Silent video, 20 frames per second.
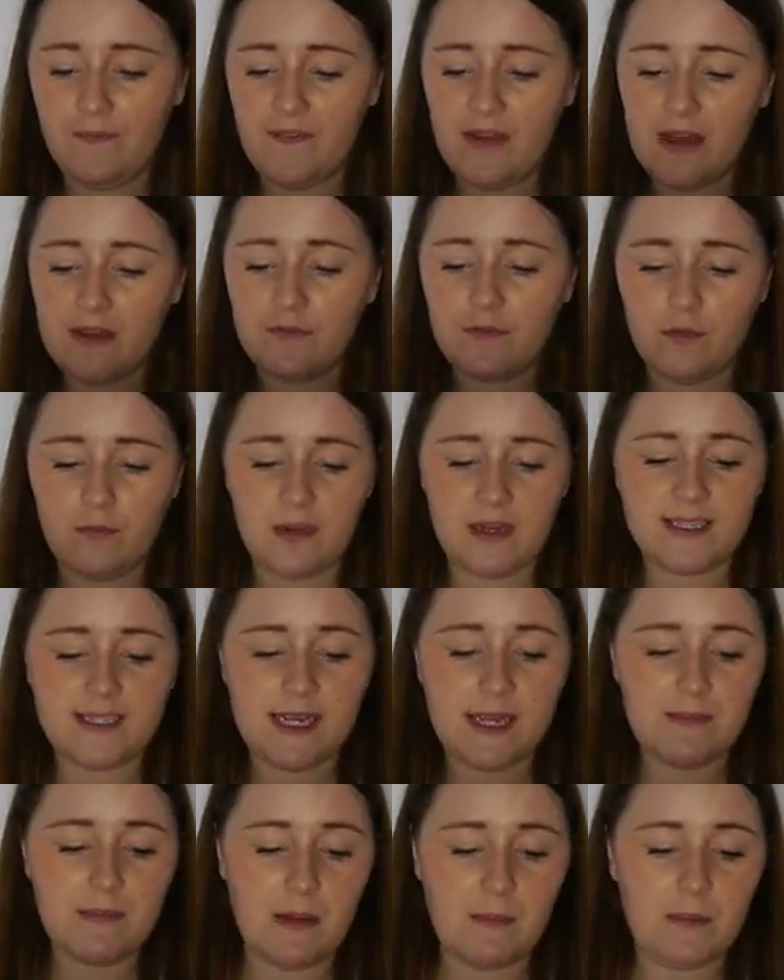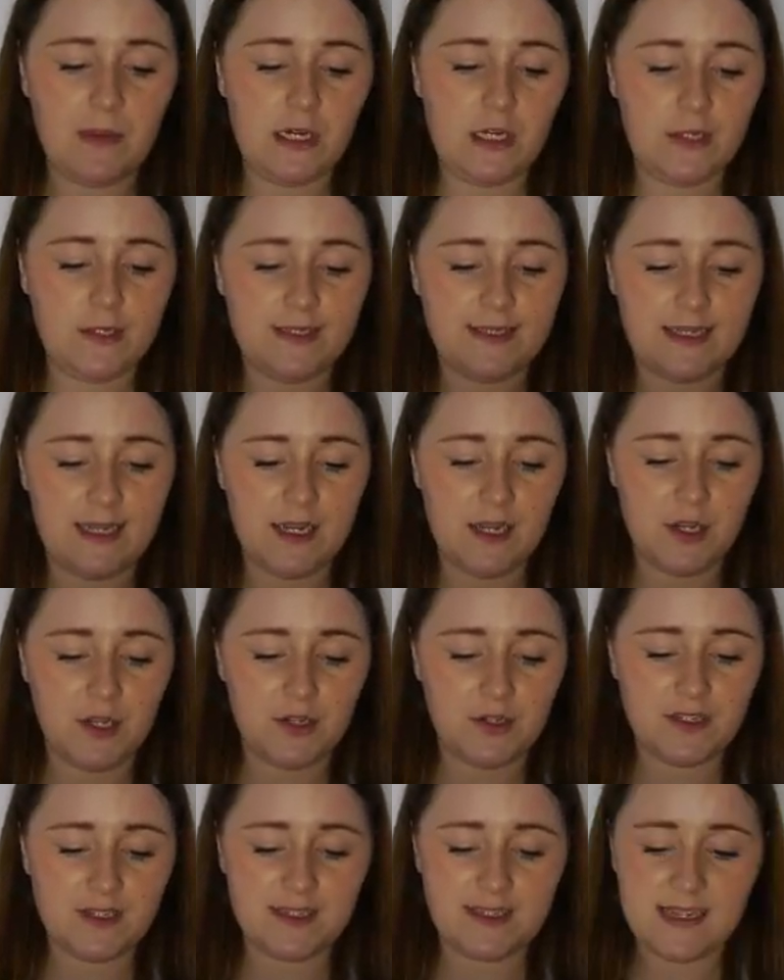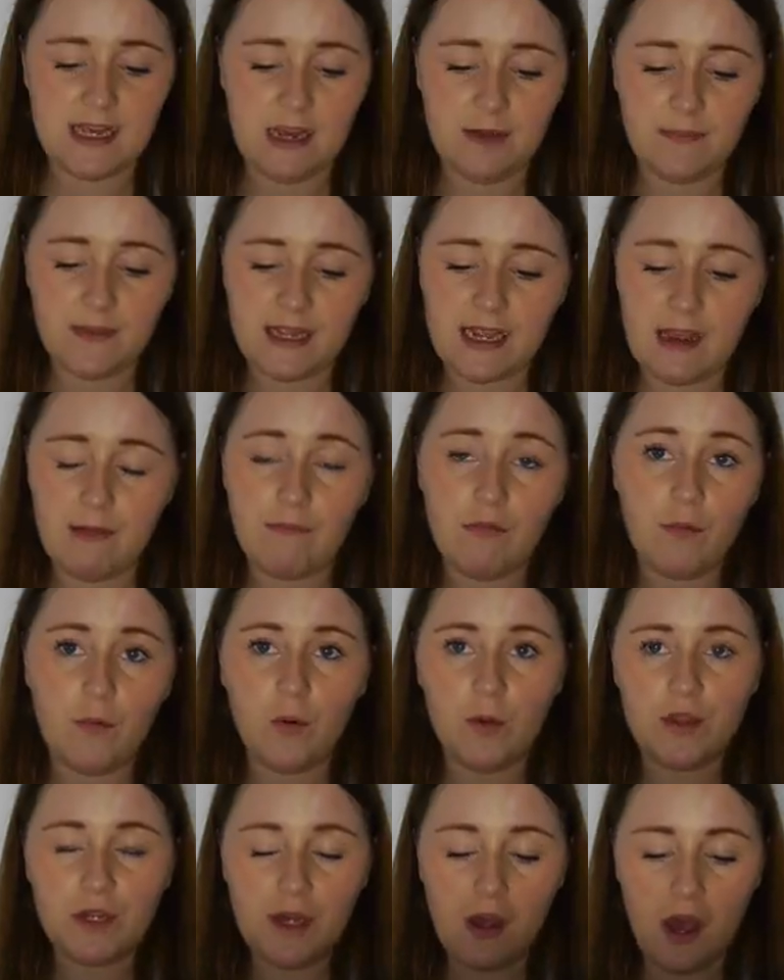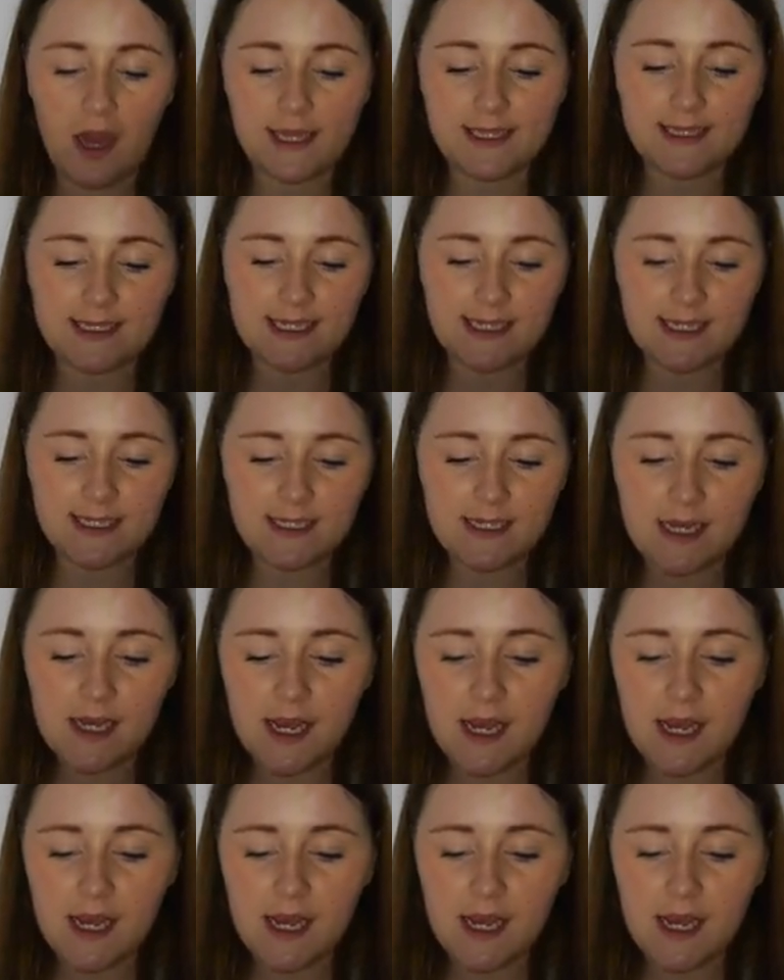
and therefore my team member Lucy used to set up the camera more than I did.